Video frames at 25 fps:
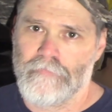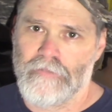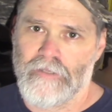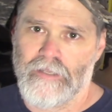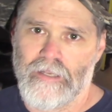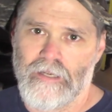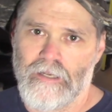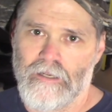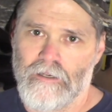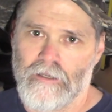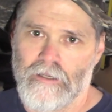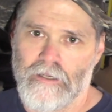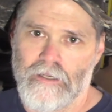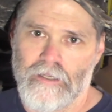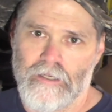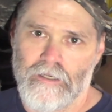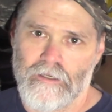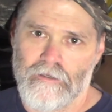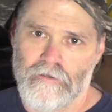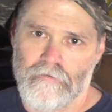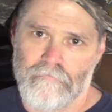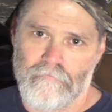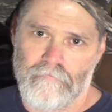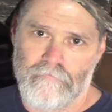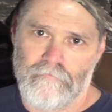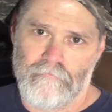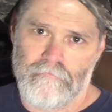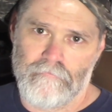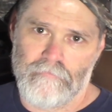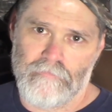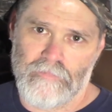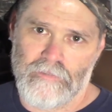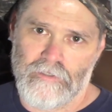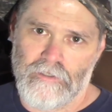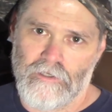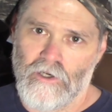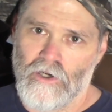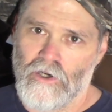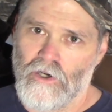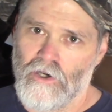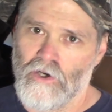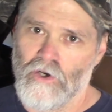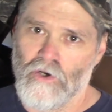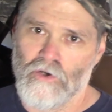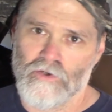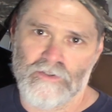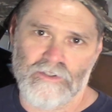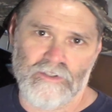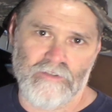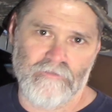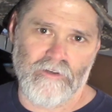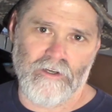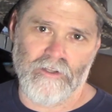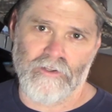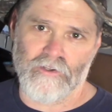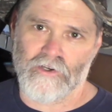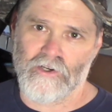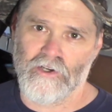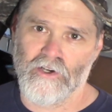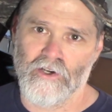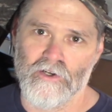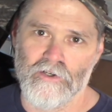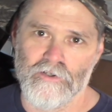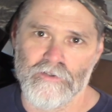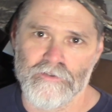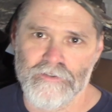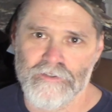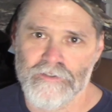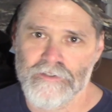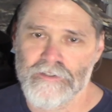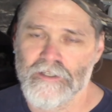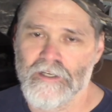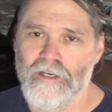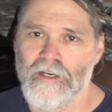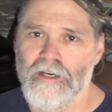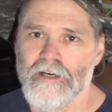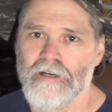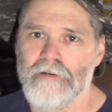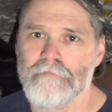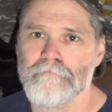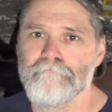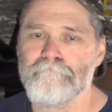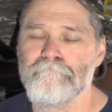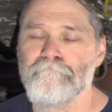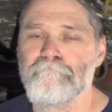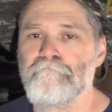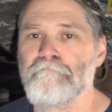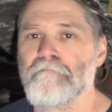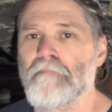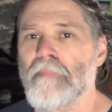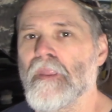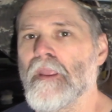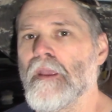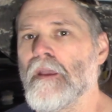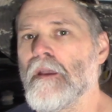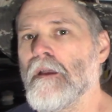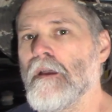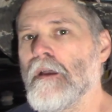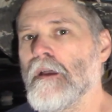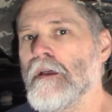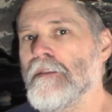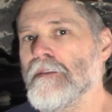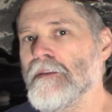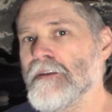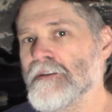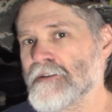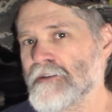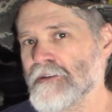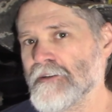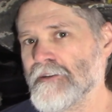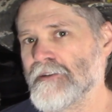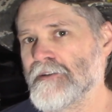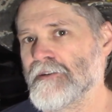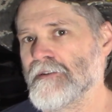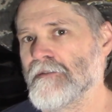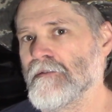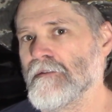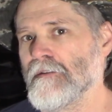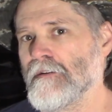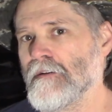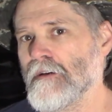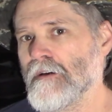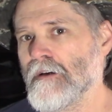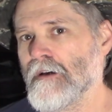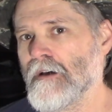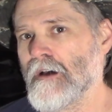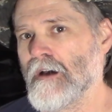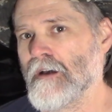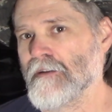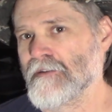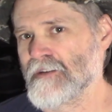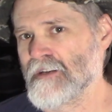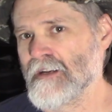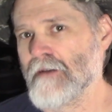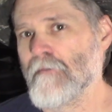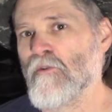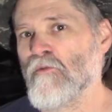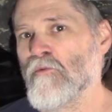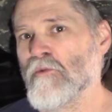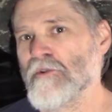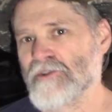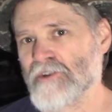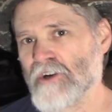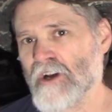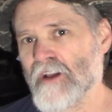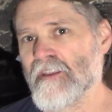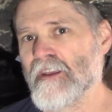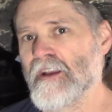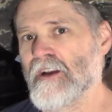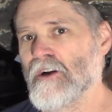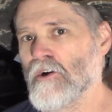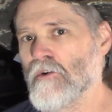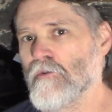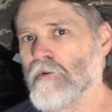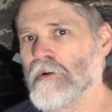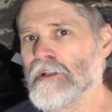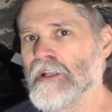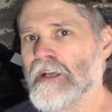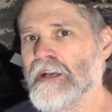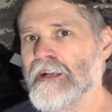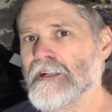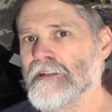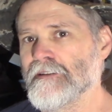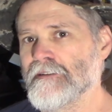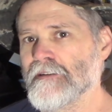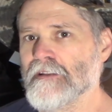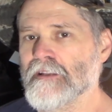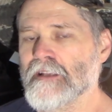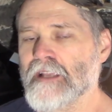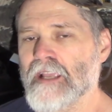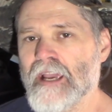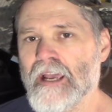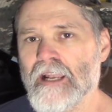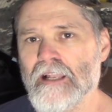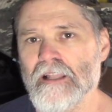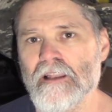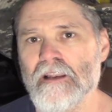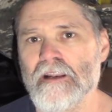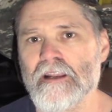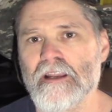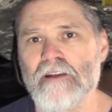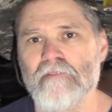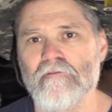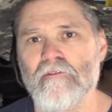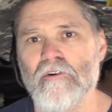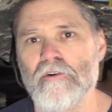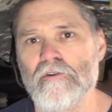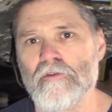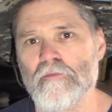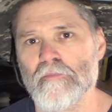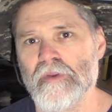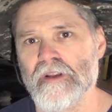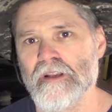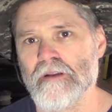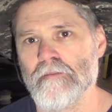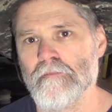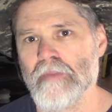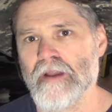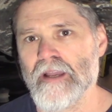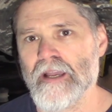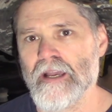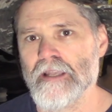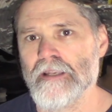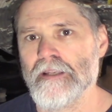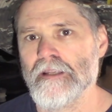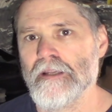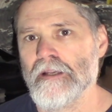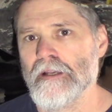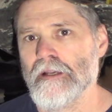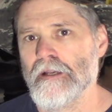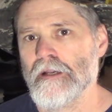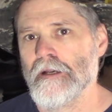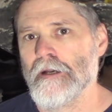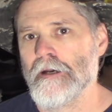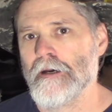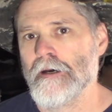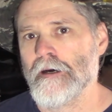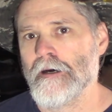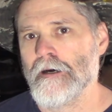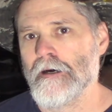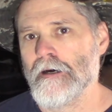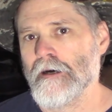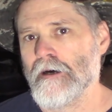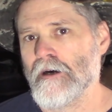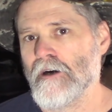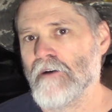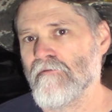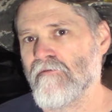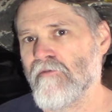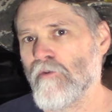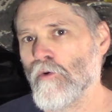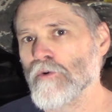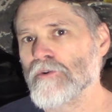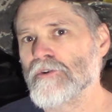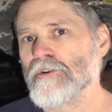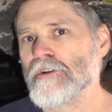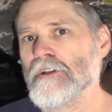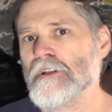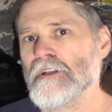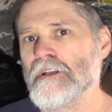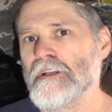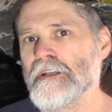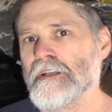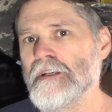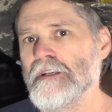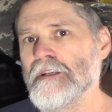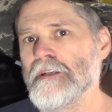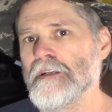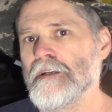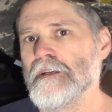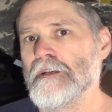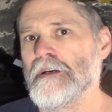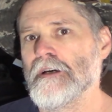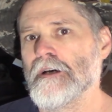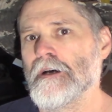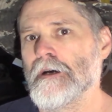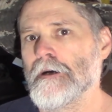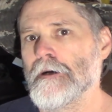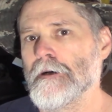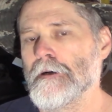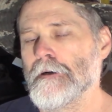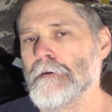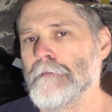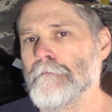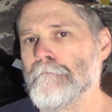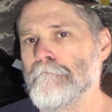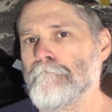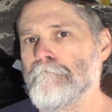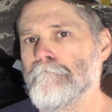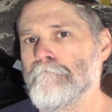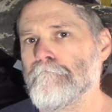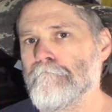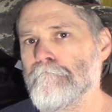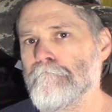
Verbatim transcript: and, a, and a, a, host of other codes. Um, this is uh, some of which I think are related to the catalytic converter being bad. Uh, unfortunately, um,